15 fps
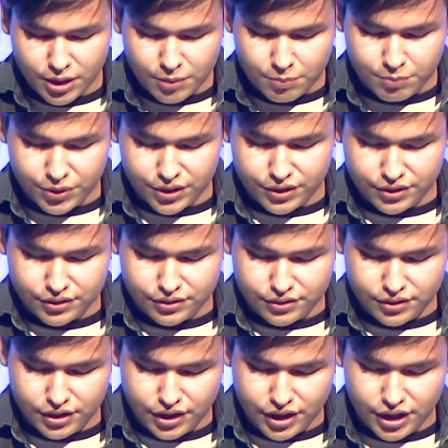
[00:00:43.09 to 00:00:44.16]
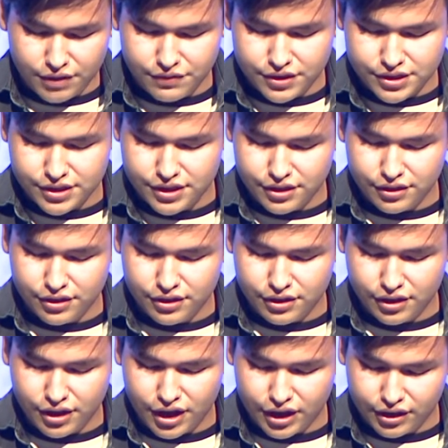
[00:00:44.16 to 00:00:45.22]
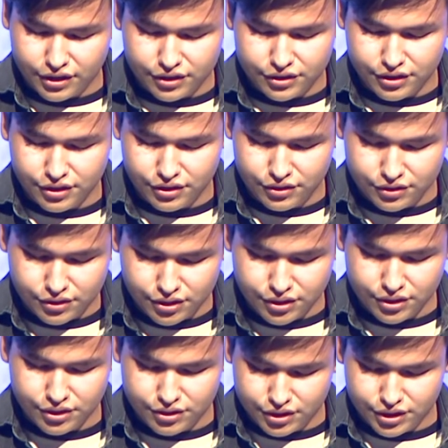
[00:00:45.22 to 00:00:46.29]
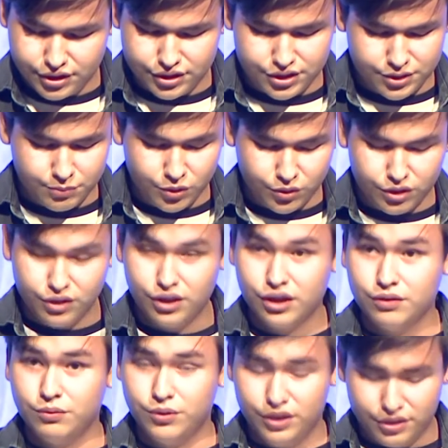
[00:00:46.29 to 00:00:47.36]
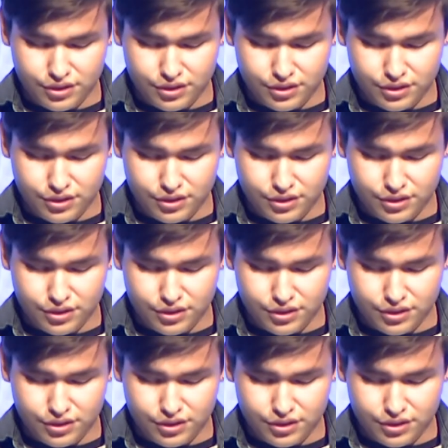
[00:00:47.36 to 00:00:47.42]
but even still, I continued to smoke a lot of weed.